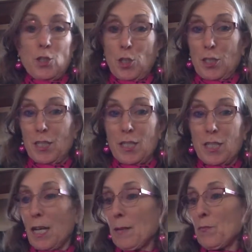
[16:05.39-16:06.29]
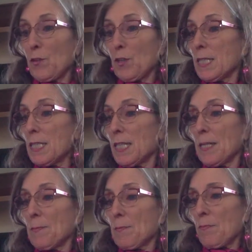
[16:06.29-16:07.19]
Just in time for
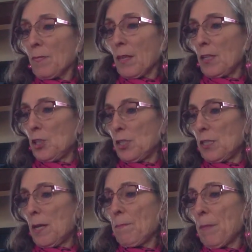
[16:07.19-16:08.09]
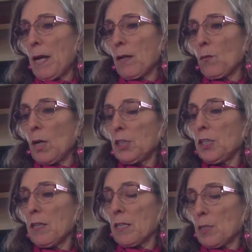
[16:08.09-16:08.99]
Disney. She stepped back,
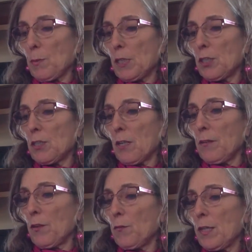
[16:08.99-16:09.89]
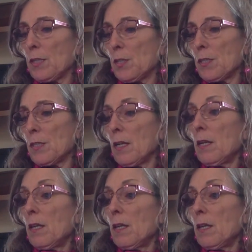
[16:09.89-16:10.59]
watching the expressions on their faces.